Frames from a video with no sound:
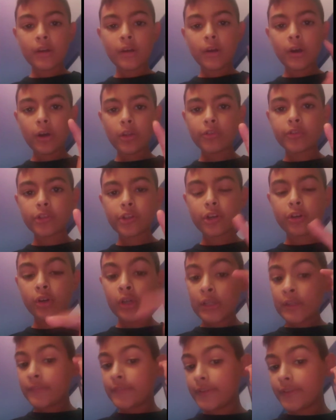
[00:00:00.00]
Also,
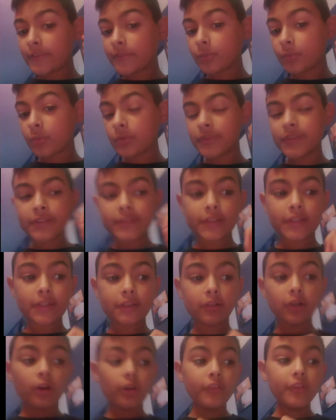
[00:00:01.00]
this
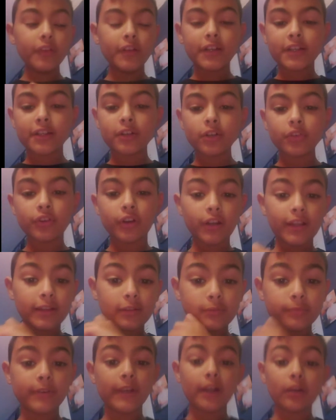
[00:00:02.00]
the kills are like
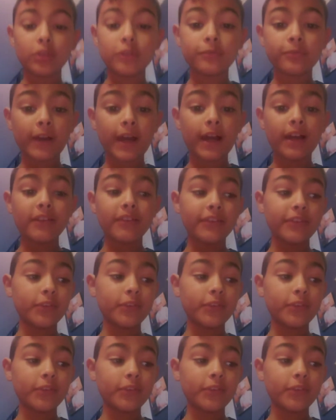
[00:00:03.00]
very fast,